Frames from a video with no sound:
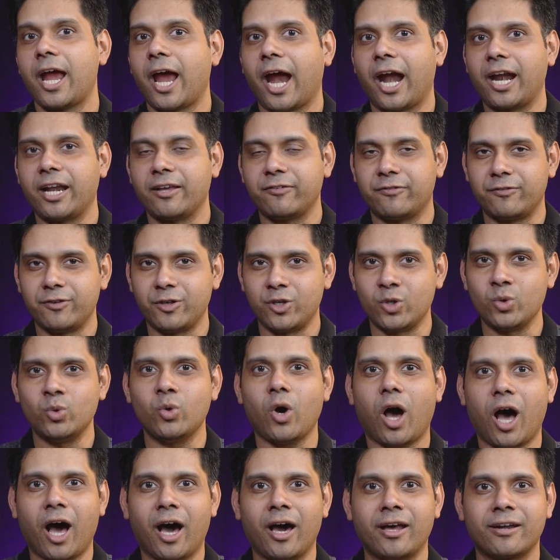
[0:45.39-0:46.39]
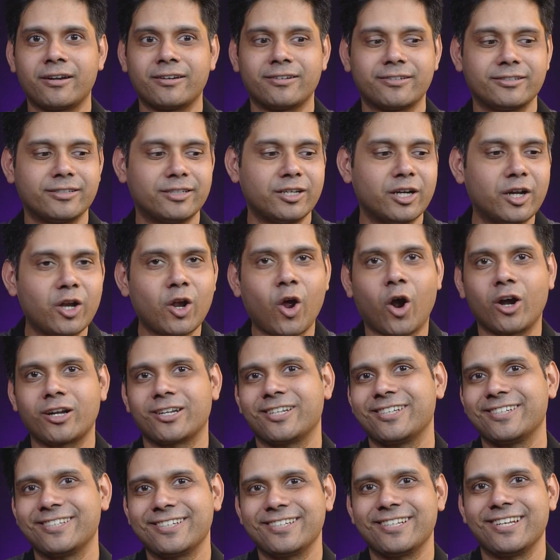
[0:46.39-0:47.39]
and if you are
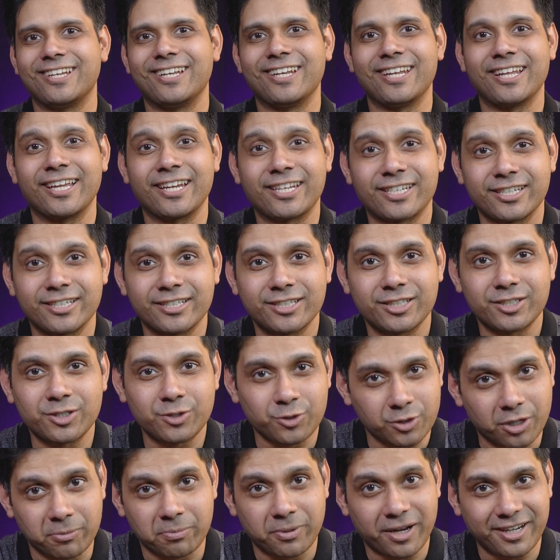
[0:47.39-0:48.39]
not late to the